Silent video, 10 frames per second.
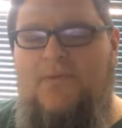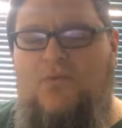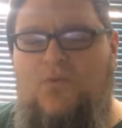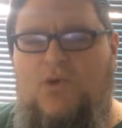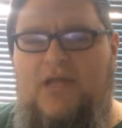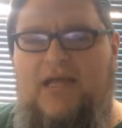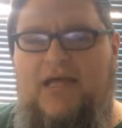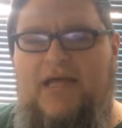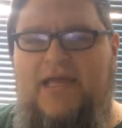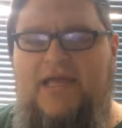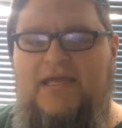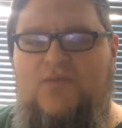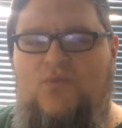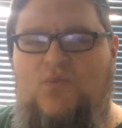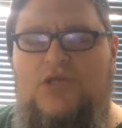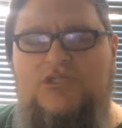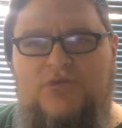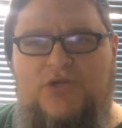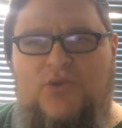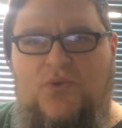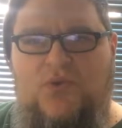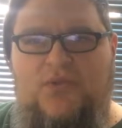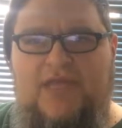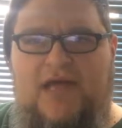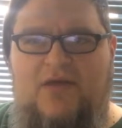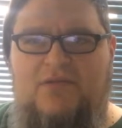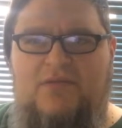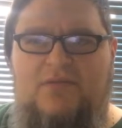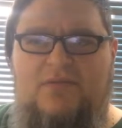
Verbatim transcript: what I want to record without